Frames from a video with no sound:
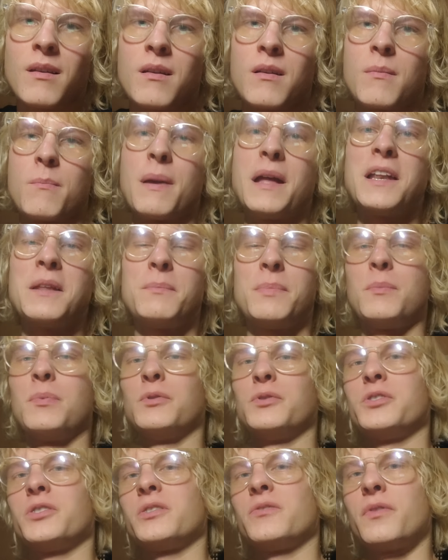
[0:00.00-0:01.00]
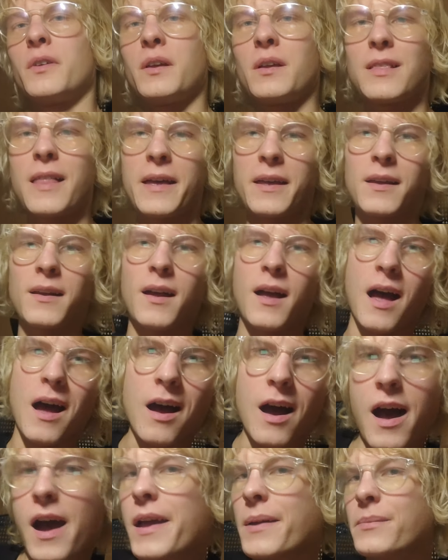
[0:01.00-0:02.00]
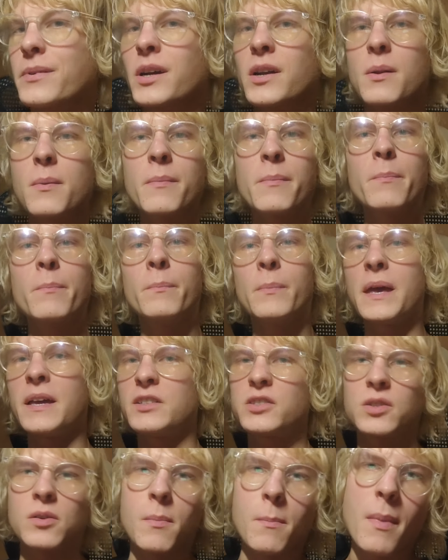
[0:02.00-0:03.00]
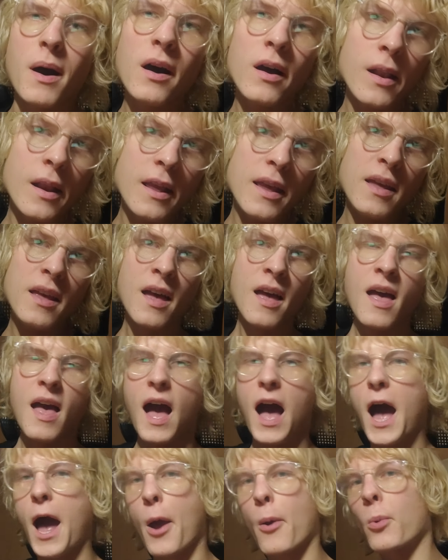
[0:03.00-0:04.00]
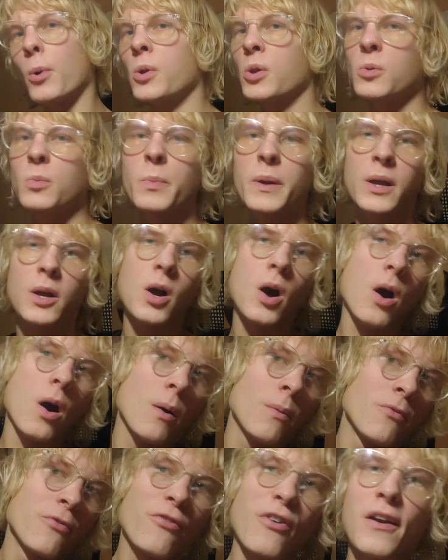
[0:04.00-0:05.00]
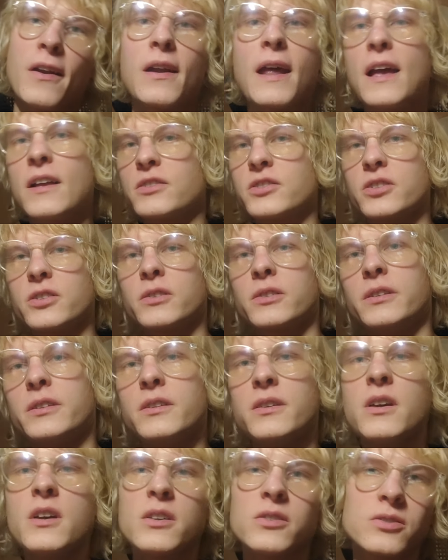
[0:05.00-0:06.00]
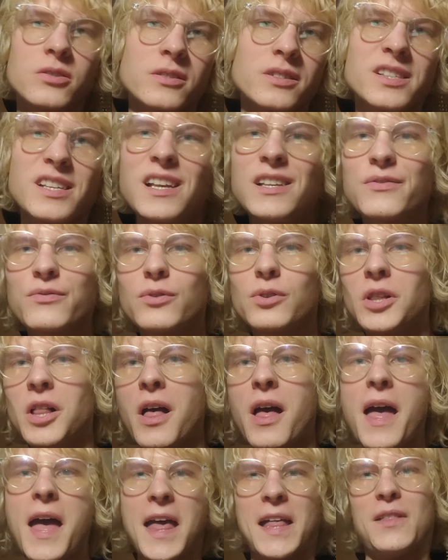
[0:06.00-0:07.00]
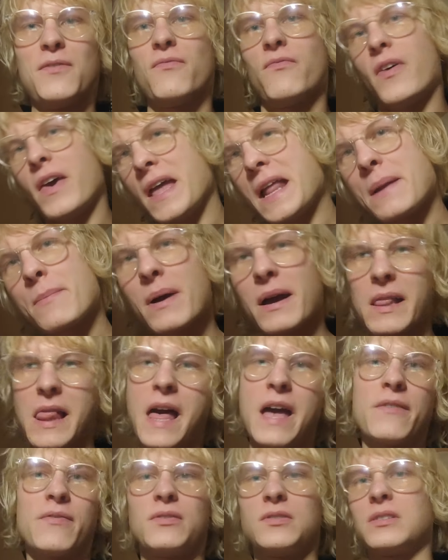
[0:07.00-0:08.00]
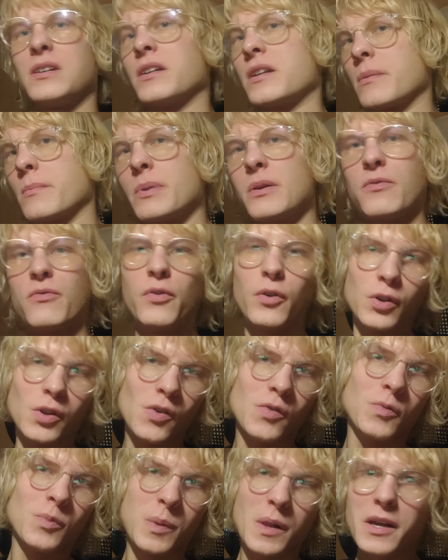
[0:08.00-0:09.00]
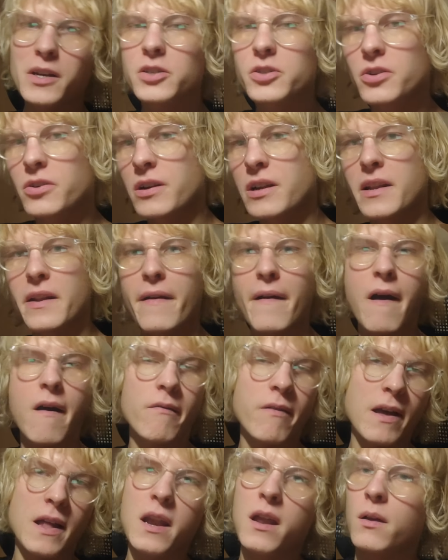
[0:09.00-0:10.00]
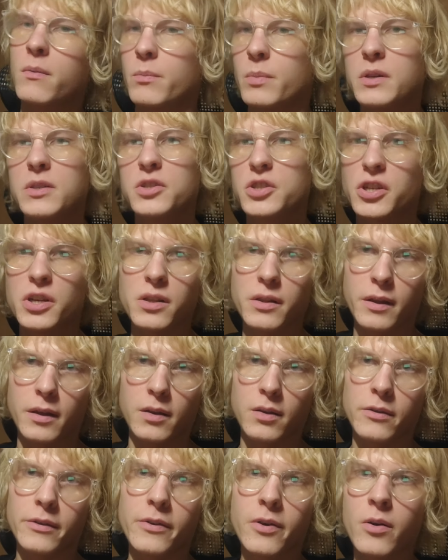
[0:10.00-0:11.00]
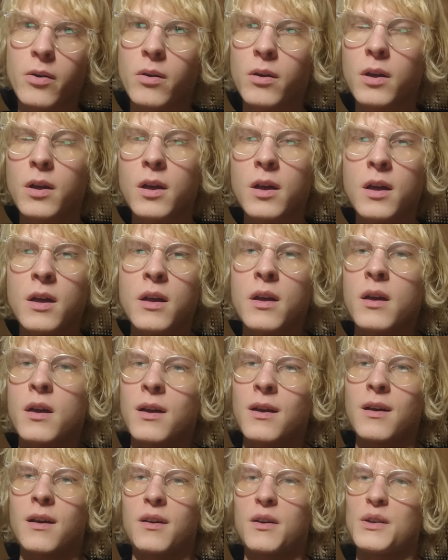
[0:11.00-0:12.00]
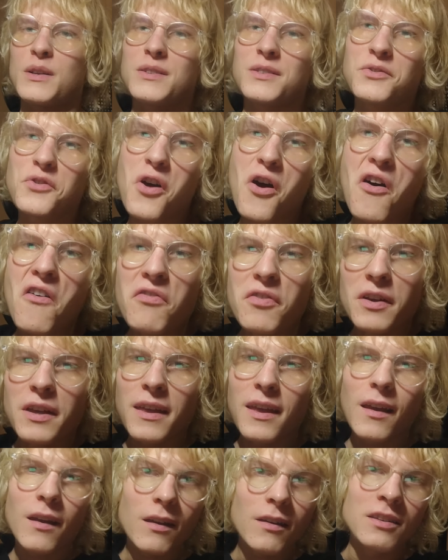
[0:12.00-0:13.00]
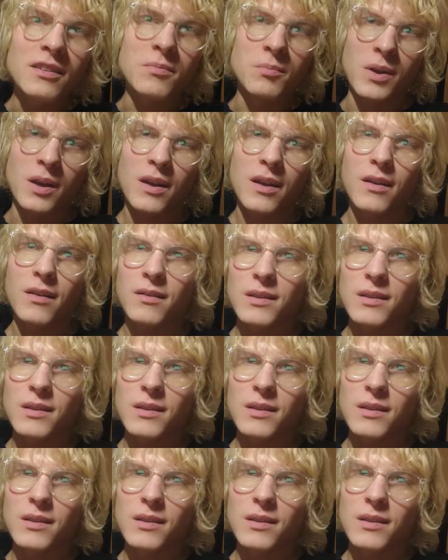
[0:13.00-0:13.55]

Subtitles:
many people just think like, I'm gonna make some money, I will become financially successful, and then my life is gonna be full of pleasure, and then I'll be chilling, you know. It's not the case, man.